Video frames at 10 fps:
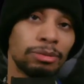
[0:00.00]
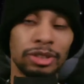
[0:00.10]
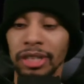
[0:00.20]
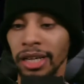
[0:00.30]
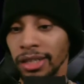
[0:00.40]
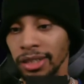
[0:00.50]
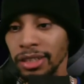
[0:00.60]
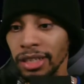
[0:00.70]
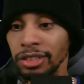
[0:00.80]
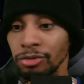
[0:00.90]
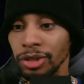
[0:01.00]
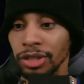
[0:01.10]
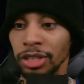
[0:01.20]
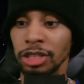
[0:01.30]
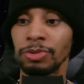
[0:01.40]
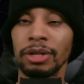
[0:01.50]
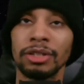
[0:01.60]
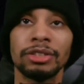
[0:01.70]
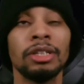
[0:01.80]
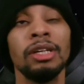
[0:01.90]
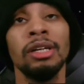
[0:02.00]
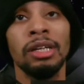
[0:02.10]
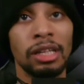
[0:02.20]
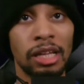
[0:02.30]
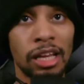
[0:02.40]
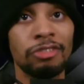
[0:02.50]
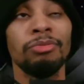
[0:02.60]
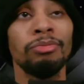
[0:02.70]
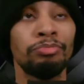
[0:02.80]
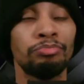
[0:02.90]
just saying, it's a really good experience. If